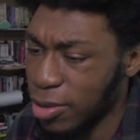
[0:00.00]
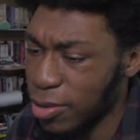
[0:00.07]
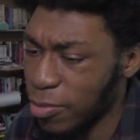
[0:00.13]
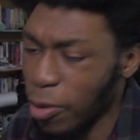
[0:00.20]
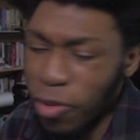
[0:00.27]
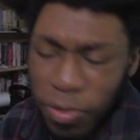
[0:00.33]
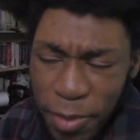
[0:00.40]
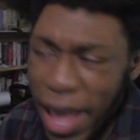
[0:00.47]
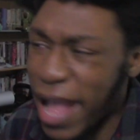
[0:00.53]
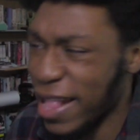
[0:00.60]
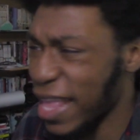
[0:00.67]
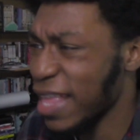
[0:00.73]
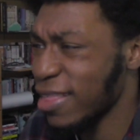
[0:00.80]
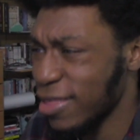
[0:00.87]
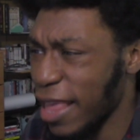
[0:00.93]
Both mad
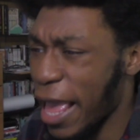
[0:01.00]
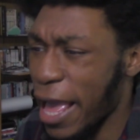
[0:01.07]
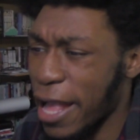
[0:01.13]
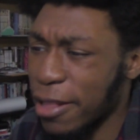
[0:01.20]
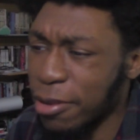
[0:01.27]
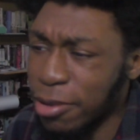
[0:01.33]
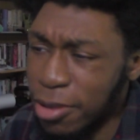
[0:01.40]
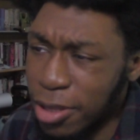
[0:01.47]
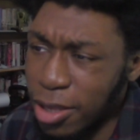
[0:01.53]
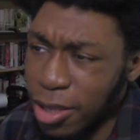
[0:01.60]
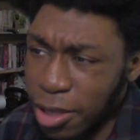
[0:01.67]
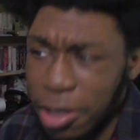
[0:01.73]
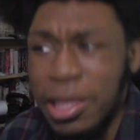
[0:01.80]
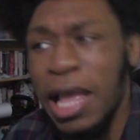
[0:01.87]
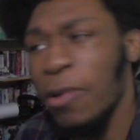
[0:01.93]
and sad.
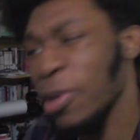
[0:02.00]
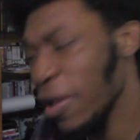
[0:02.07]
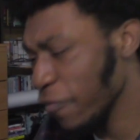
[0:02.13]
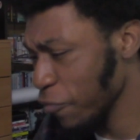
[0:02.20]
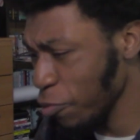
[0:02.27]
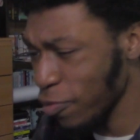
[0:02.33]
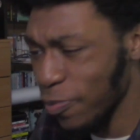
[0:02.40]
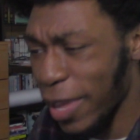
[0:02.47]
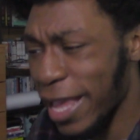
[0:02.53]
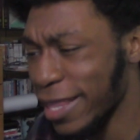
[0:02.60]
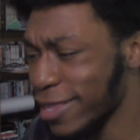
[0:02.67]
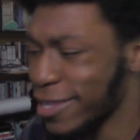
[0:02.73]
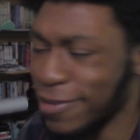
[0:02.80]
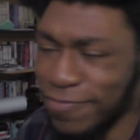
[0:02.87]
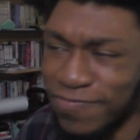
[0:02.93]
Now we have Fruits
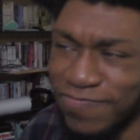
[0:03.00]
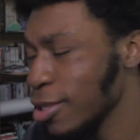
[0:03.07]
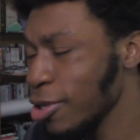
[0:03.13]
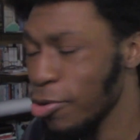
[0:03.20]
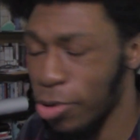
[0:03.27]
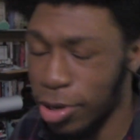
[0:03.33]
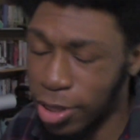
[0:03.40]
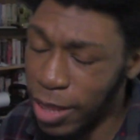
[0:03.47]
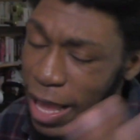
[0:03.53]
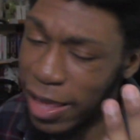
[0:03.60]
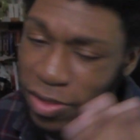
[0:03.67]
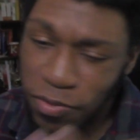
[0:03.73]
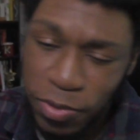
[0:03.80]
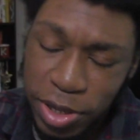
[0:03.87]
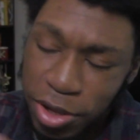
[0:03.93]
Basket.
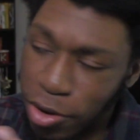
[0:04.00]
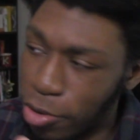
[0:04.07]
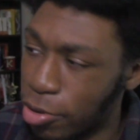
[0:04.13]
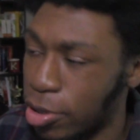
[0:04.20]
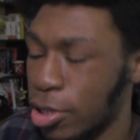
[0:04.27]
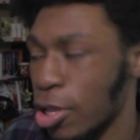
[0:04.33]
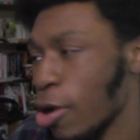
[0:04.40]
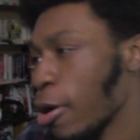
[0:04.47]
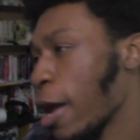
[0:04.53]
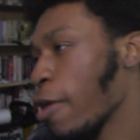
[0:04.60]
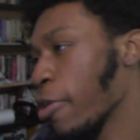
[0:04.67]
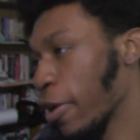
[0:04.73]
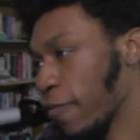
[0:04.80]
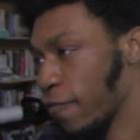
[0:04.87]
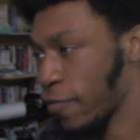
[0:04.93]
Last week you already know how
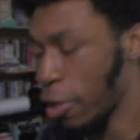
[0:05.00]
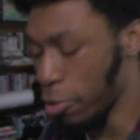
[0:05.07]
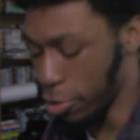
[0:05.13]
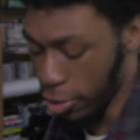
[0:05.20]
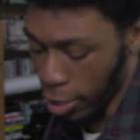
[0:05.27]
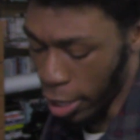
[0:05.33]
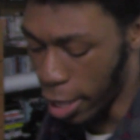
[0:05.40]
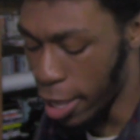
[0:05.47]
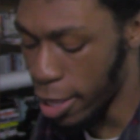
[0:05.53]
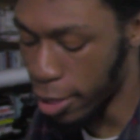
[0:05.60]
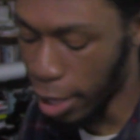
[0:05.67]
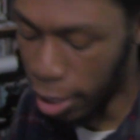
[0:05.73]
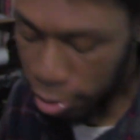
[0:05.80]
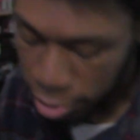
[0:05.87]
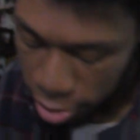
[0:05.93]
I felt in the end.
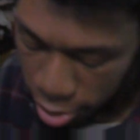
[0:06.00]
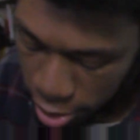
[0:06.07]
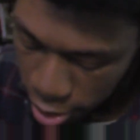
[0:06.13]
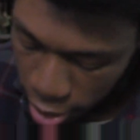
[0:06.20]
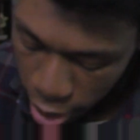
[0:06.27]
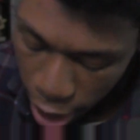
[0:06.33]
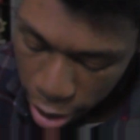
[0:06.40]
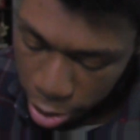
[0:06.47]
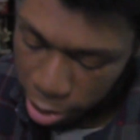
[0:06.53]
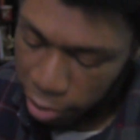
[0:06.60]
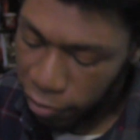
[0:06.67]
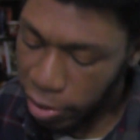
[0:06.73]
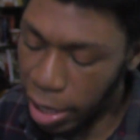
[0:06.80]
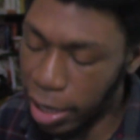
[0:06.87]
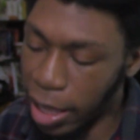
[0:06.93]
I couldn't
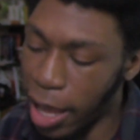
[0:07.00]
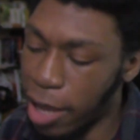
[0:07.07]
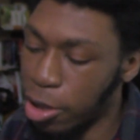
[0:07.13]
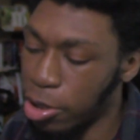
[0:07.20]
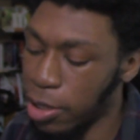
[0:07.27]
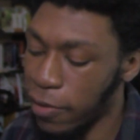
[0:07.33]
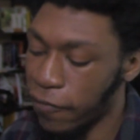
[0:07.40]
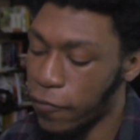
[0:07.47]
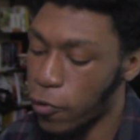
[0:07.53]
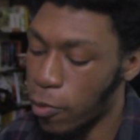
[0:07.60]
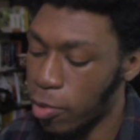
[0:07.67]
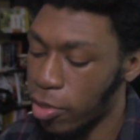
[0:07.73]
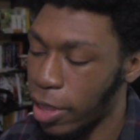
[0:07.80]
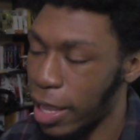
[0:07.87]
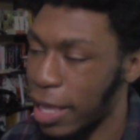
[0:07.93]
even
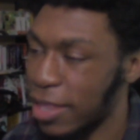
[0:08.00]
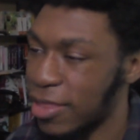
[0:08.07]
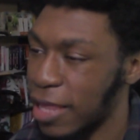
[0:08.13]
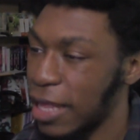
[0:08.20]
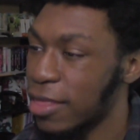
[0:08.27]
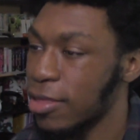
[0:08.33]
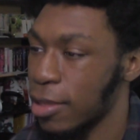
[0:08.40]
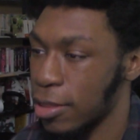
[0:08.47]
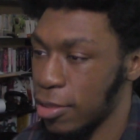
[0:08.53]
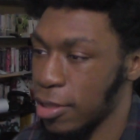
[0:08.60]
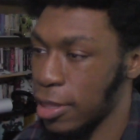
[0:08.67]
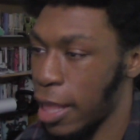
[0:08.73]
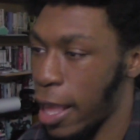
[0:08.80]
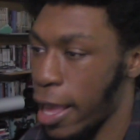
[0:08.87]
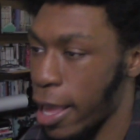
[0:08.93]
formulate a sentence
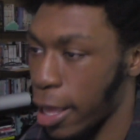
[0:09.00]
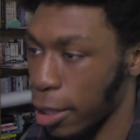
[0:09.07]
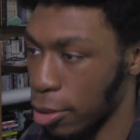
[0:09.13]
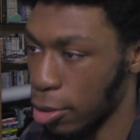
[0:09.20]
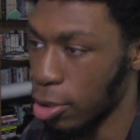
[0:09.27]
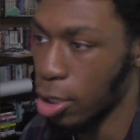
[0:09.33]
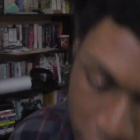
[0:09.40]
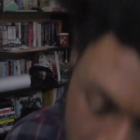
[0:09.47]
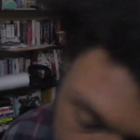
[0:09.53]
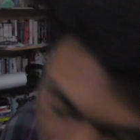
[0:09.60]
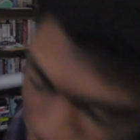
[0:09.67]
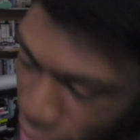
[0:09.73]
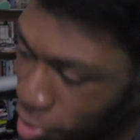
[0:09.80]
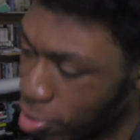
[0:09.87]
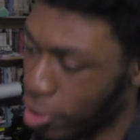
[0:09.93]
in the end.
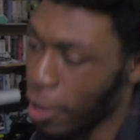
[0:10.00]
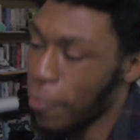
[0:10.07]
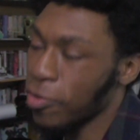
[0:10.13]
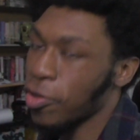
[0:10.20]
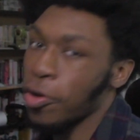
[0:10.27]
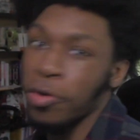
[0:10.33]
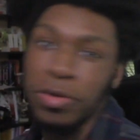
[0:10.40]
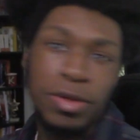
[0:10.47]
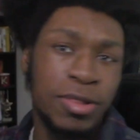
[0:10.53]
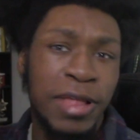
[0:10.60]
Anyways, here's the episode.